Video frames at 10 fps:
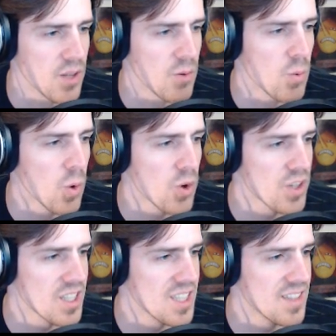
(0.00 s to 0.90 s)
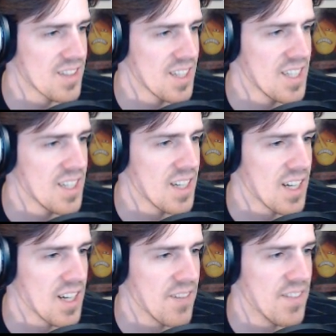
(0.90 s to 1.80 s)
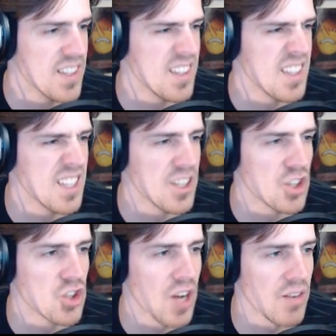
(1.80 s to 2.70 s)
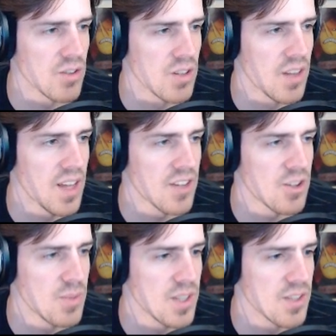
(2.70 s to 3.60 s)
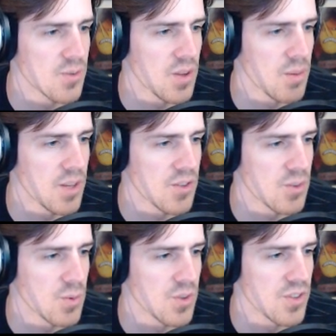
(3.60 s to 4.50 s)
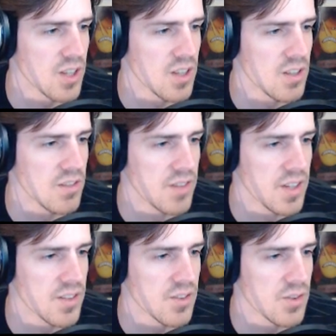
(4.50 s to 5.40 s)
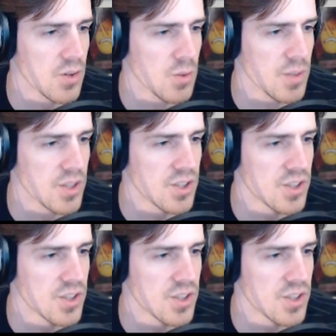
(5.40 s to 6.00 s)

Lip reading: The reward is facilitated travel, and that to me is one of the best rewards. I love that so much.